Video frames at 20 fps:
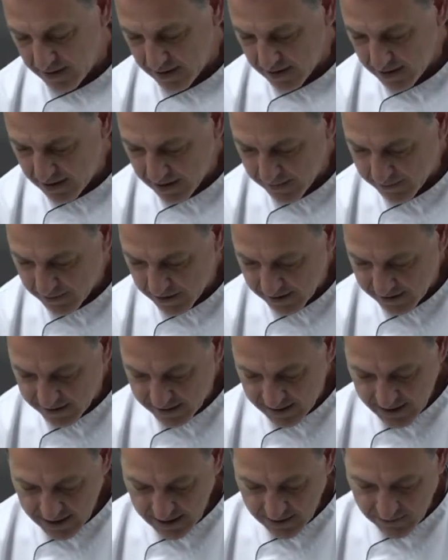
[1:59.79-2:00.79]
And I'm going to
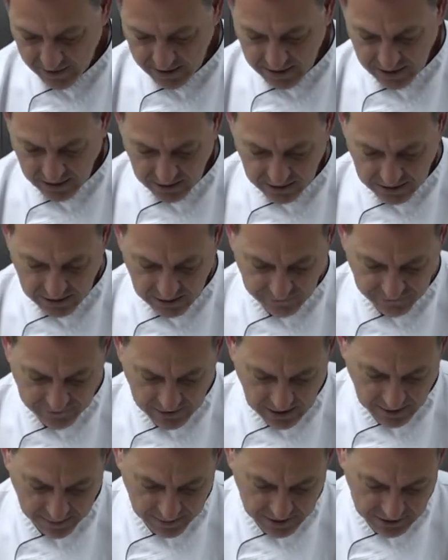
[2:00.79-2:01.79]
thin it with a
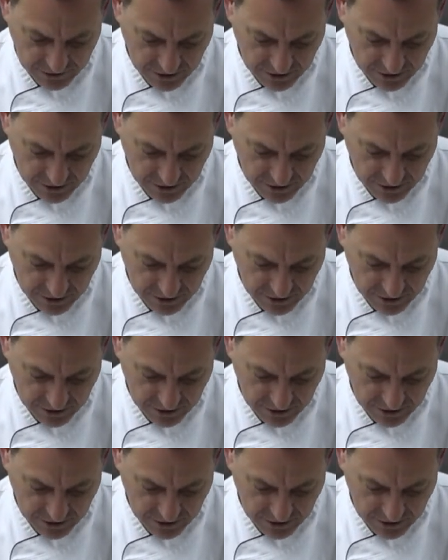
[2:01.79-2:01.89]
couple of